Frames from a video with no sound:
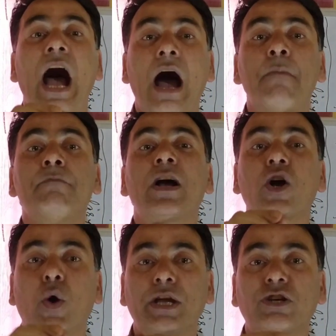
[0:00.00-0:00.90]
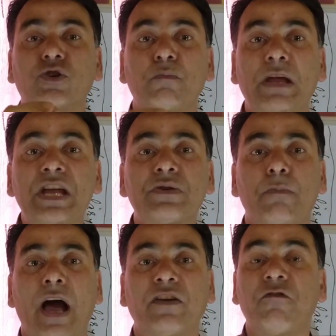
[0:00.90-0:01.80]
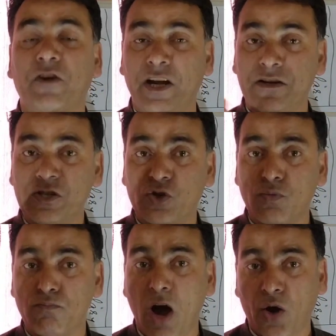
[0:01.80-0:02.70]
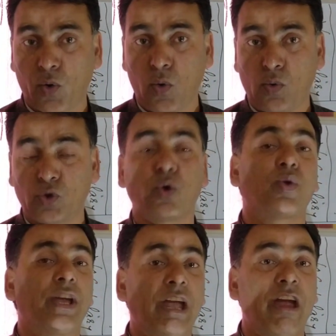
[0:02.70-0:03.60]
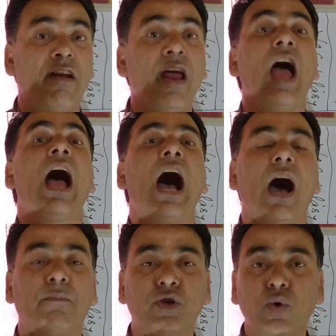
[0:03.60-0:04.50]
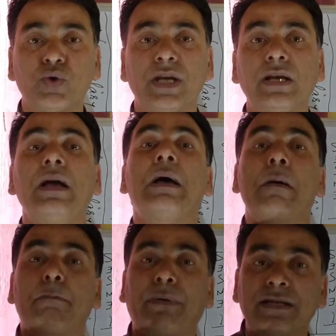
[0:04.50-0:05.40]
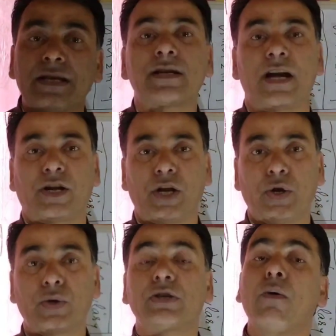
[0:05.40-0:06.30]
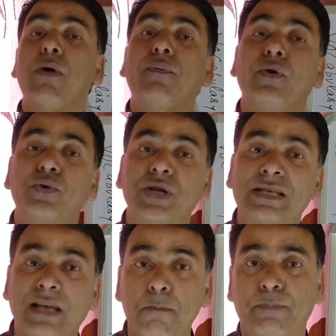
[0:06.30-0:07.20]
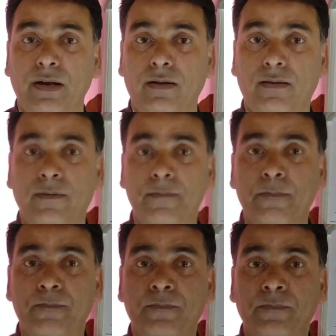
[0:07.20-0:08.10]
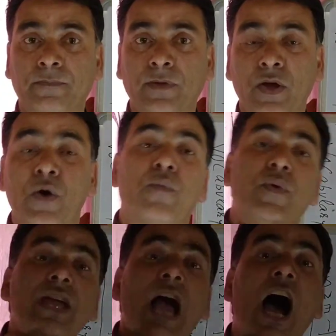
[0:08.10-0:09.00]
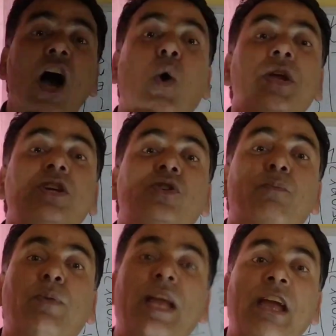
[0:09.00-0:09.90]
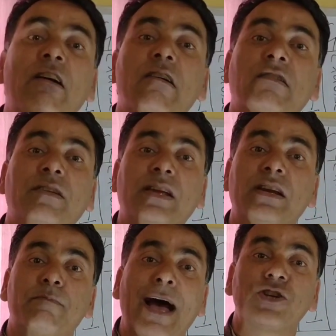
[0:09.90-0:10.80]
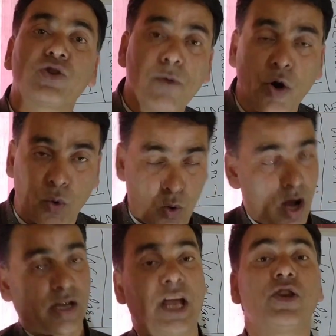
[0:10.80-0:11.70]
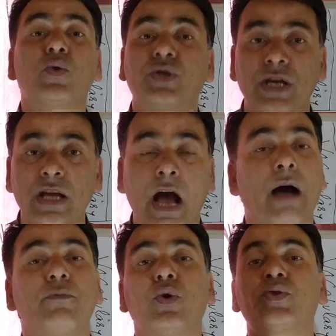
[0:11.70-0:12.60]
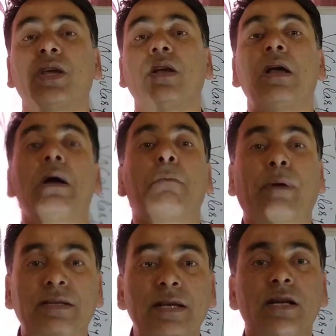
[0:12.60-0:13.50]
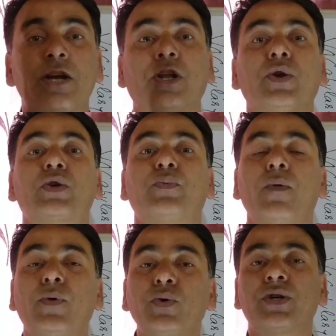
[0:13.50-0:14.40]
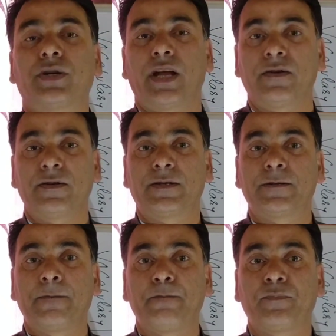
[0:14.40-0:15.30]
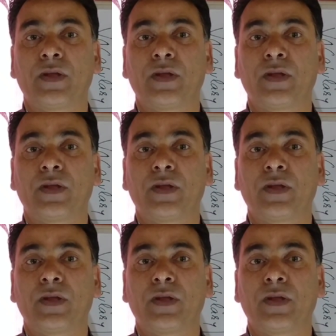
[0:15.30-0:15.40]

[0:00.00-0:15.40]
I'm going to meet my friends tomorrow. So here I'm using present continuous for future simple. We are going to play a cricket match tomorrow. Again you see I'm using present continuous for future tense.